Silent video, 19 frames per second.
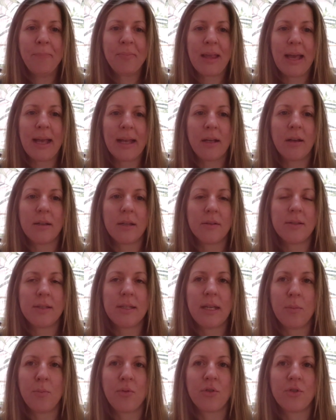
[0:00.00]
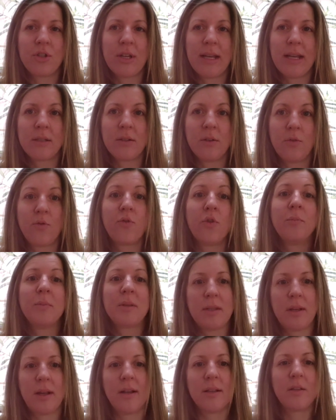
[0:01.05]
and kind of see a project from
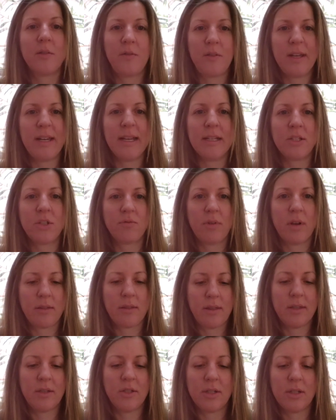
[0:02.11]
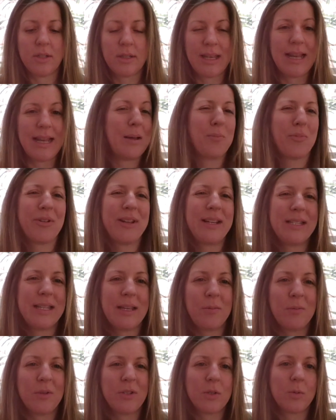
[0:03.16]
start to finish rather than just
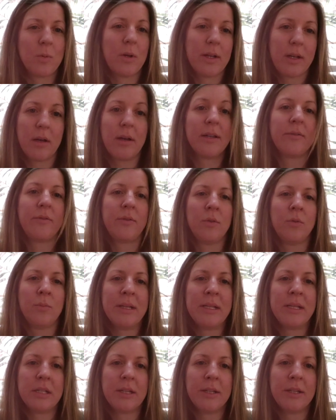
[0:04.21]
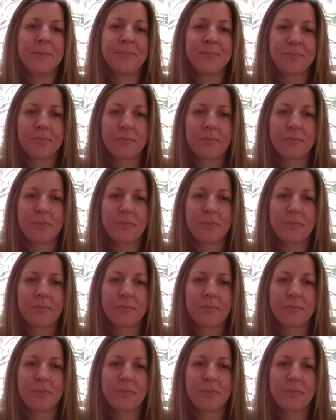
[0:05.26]
collaborating, which is what I kind of normally do.